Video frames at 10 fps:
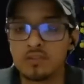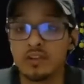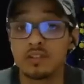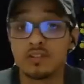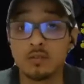Like
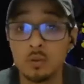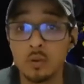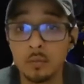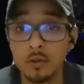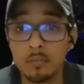I said, if you want
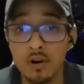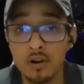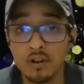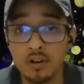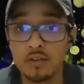to be a
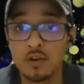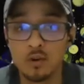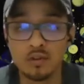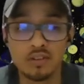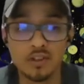part of the
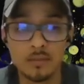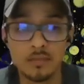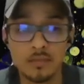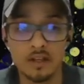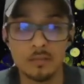core team,
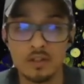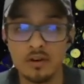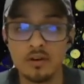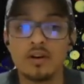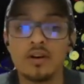let me
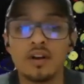know,